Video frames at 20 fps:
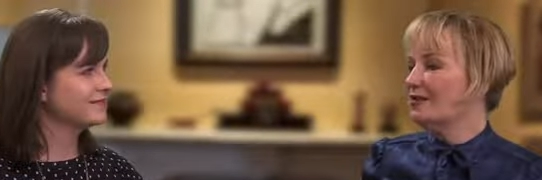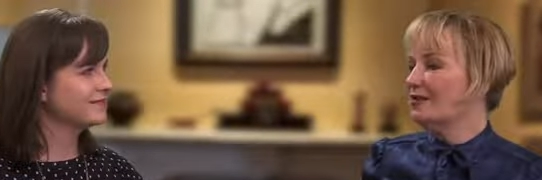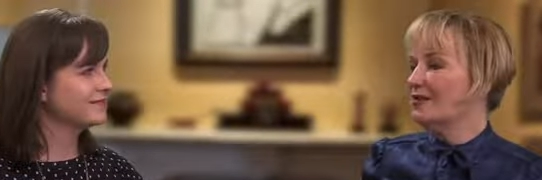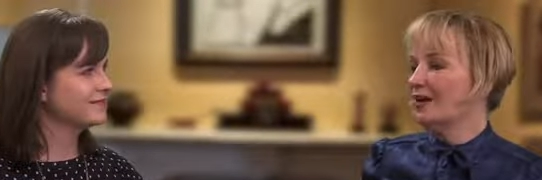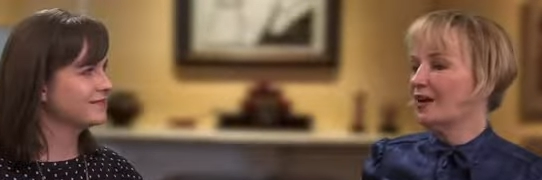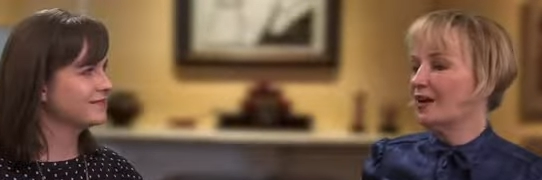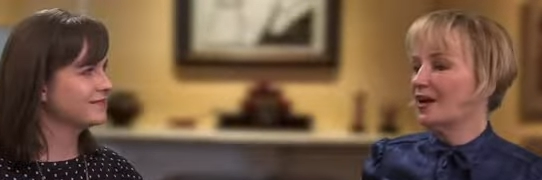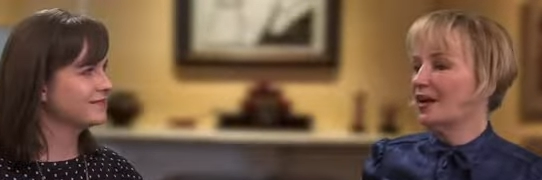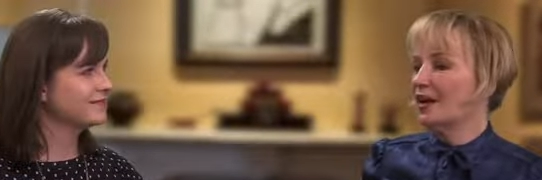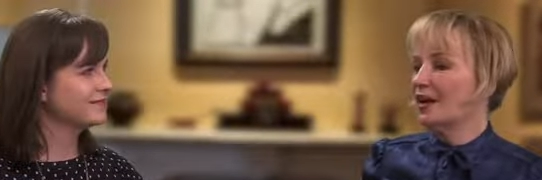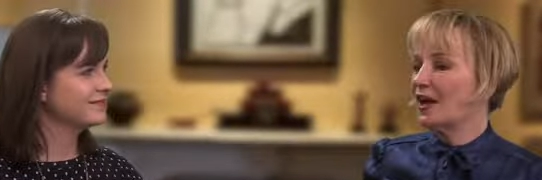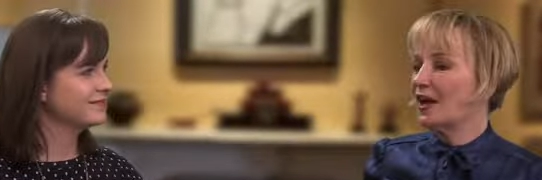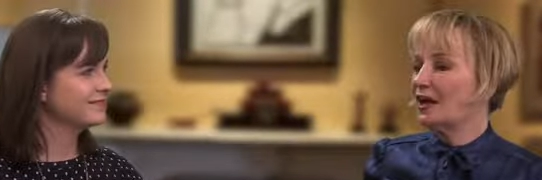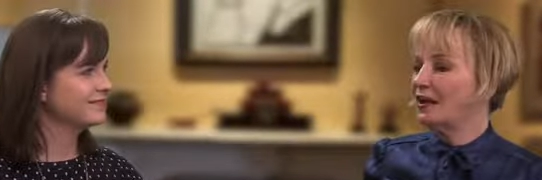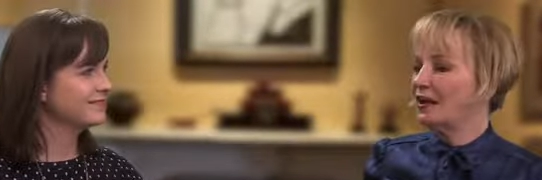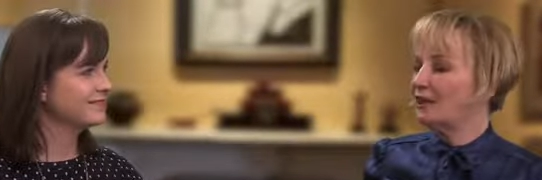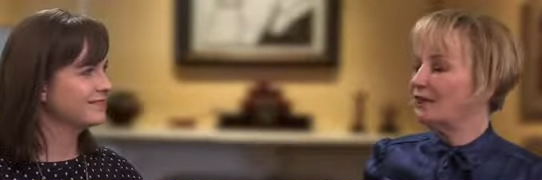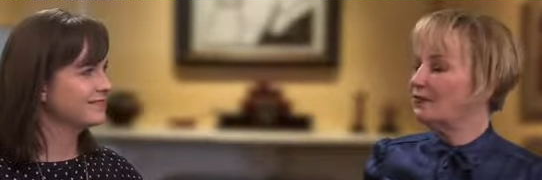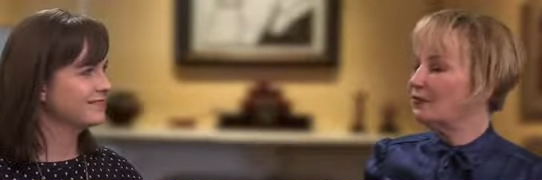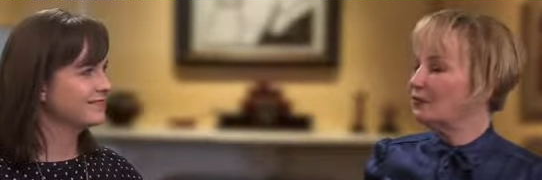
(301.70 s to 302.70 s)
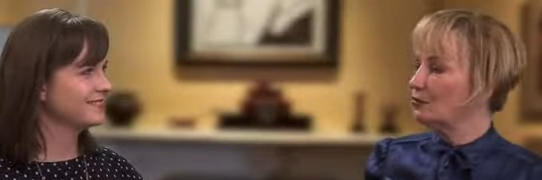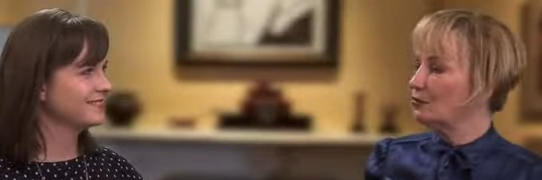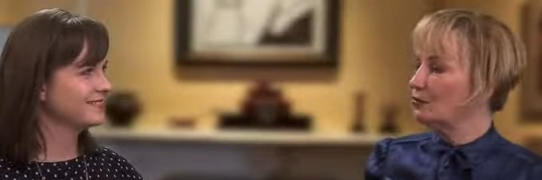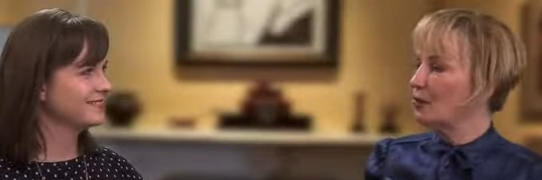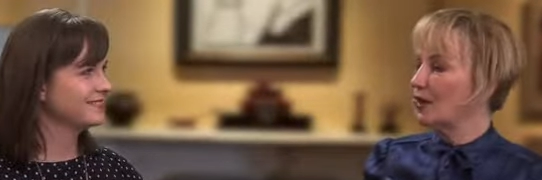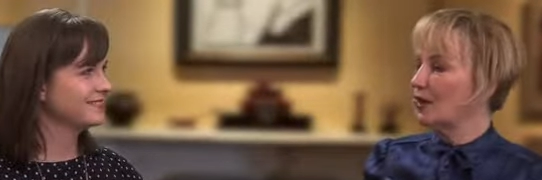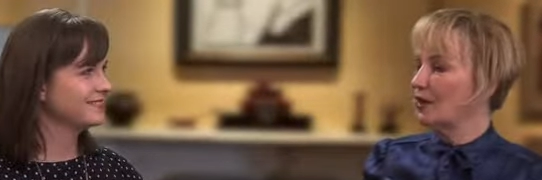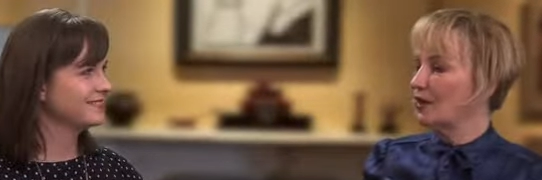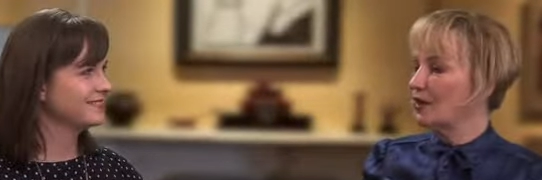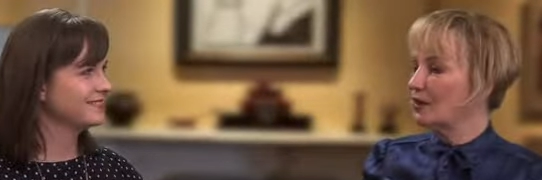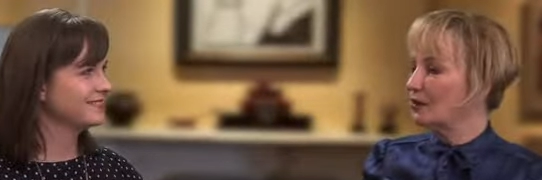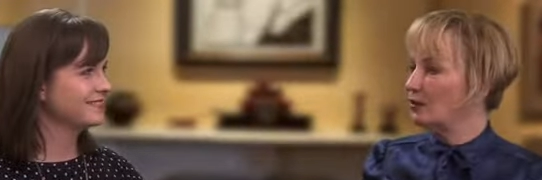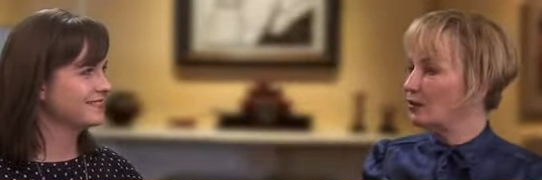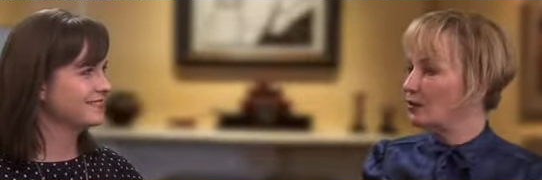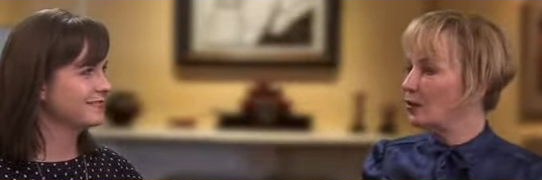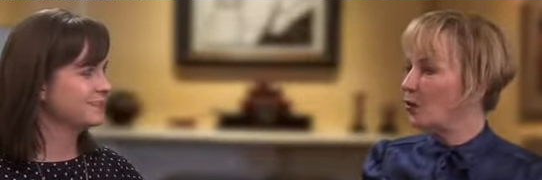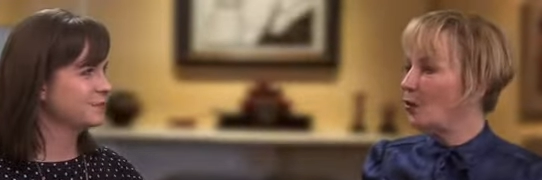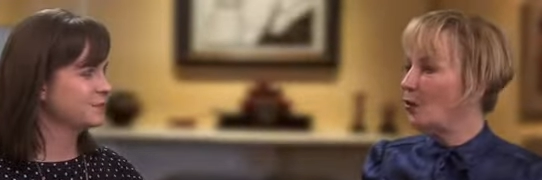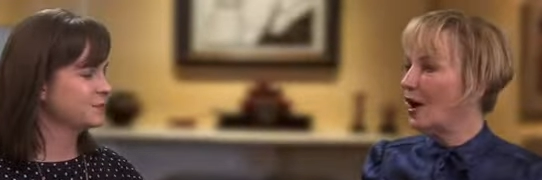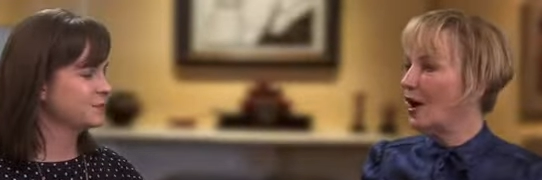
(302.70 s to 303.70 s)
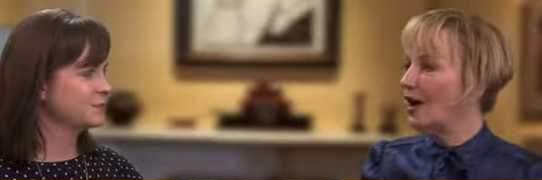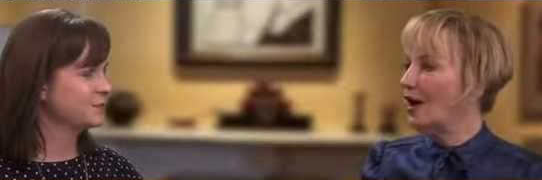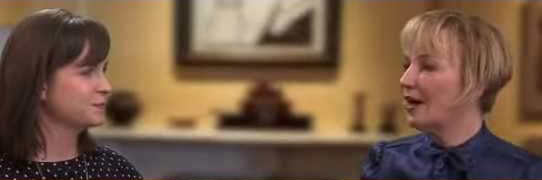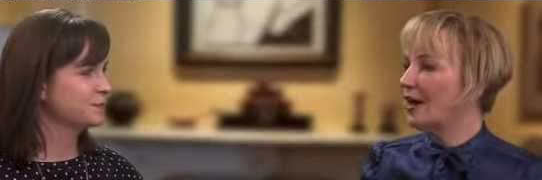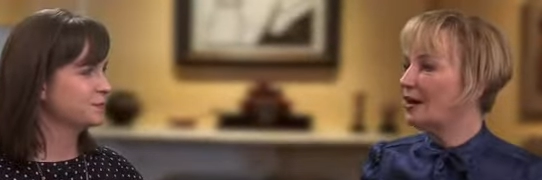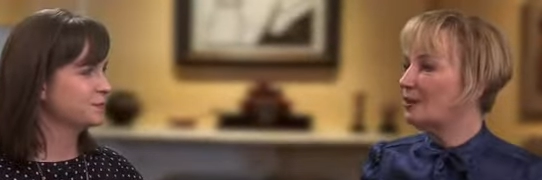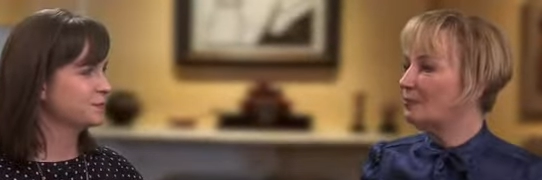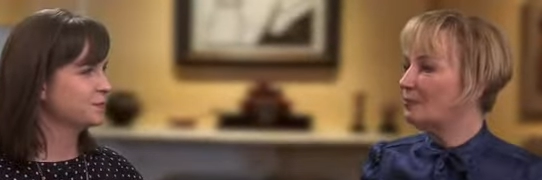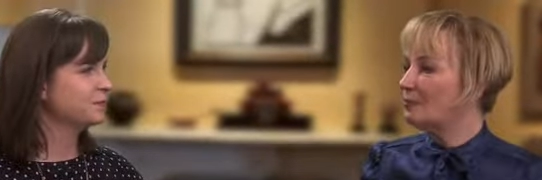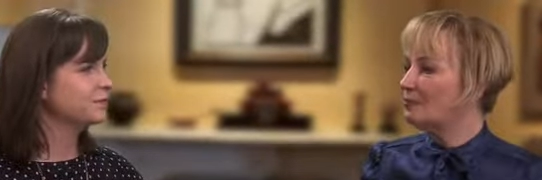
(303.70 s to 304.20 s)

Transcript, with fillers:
Speaker 1: that I, I love to write in quiet